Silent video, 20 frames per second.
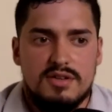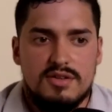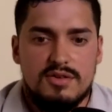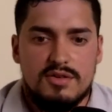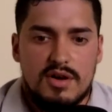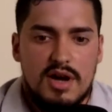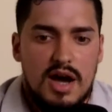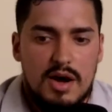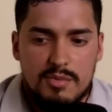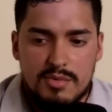you
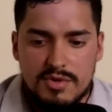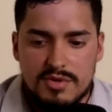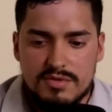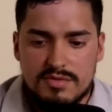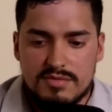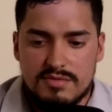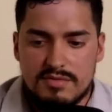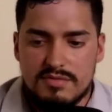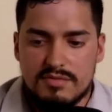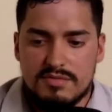know, I would
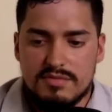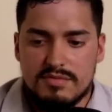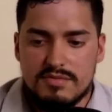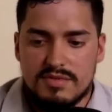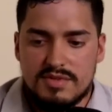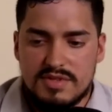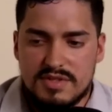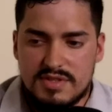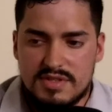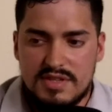
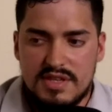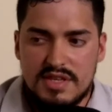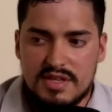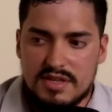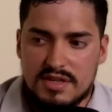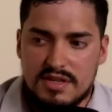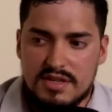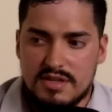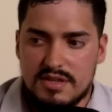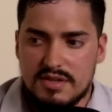
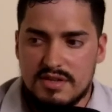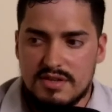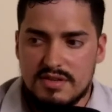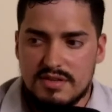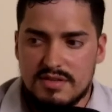seek